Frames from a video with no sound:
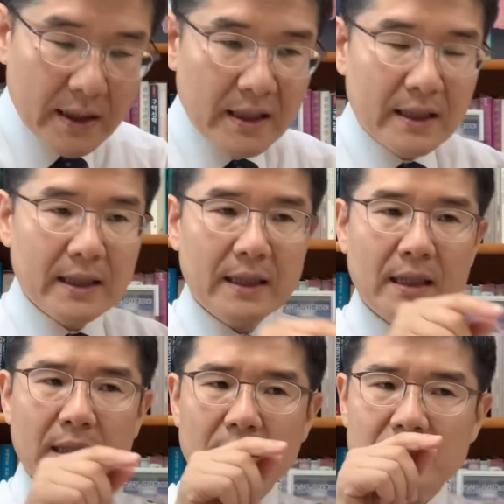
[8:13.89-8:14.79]

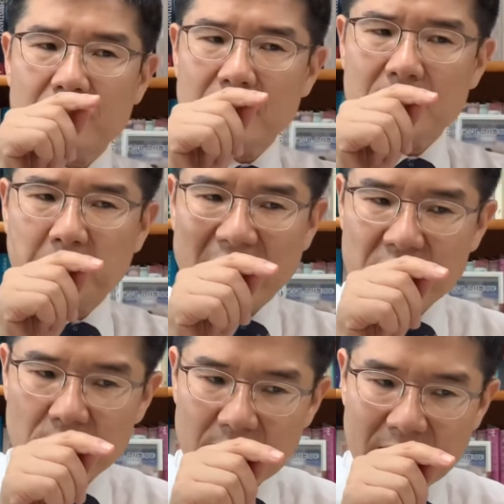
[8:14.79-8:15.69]
It is
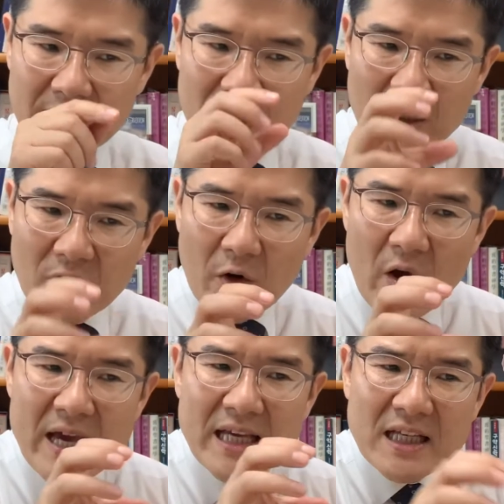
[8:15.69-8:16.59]
especially the
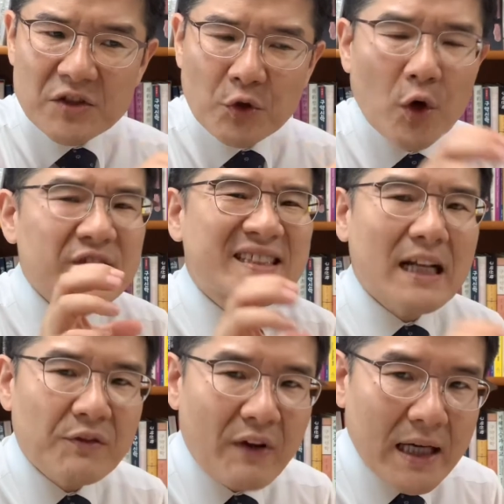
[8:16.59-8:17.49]
history of
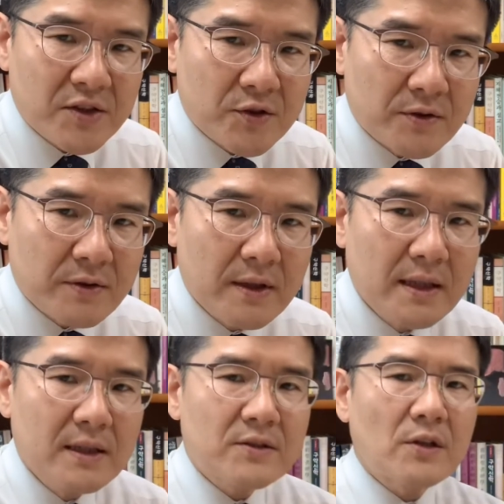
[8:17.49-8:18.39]
salvation.
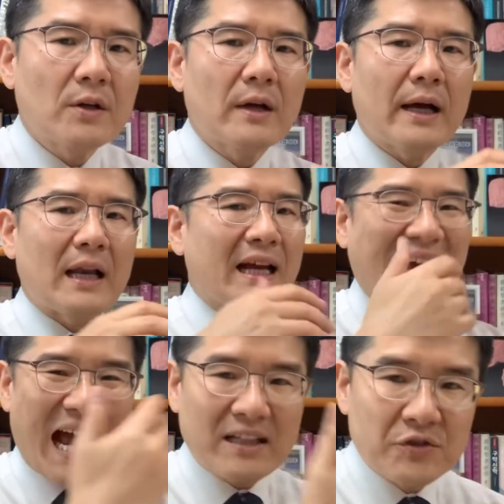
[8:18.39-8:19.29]
So like
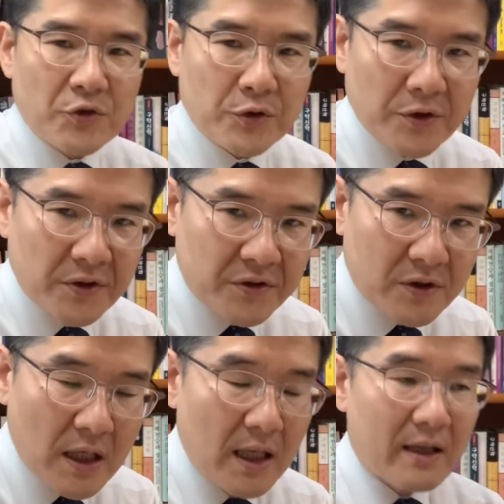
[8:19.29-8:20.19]

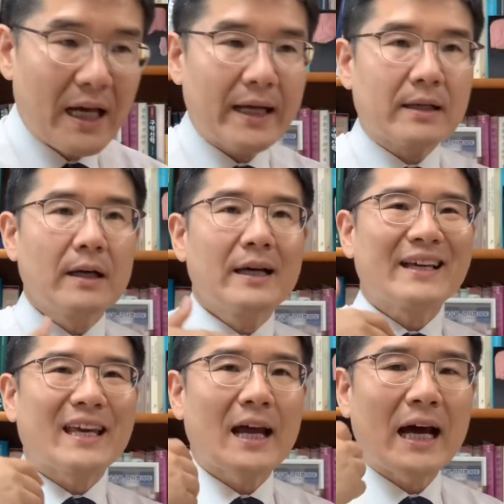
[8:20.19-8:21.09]
Exodus, like
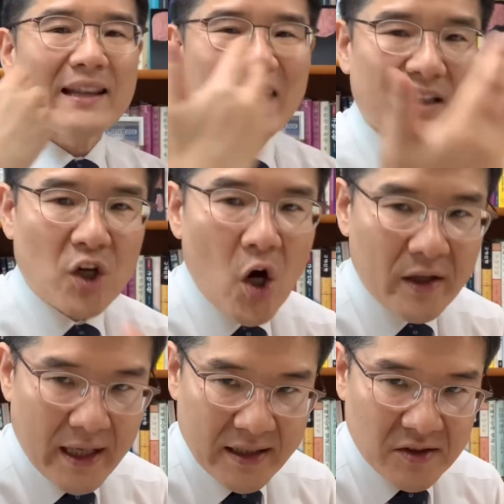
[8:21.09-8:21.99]
Canaanite
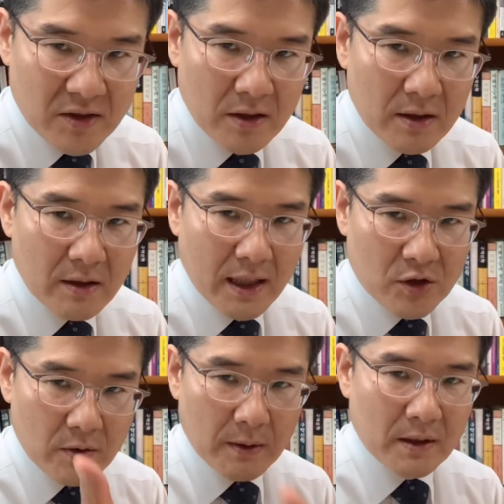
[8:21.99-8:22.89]
conquest, like
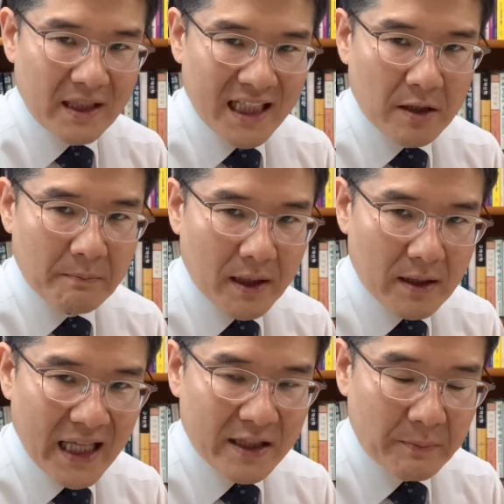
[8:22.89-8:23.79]

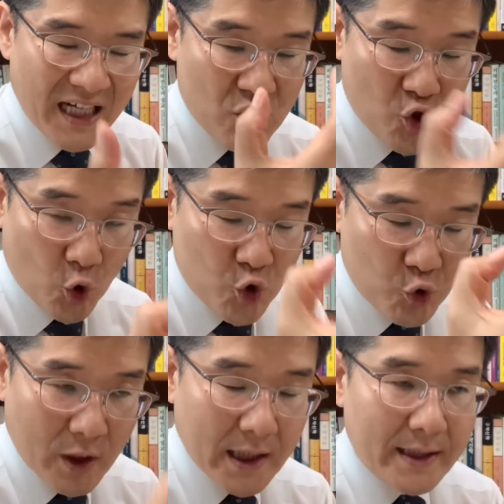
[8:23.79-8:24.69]
led by Joshua,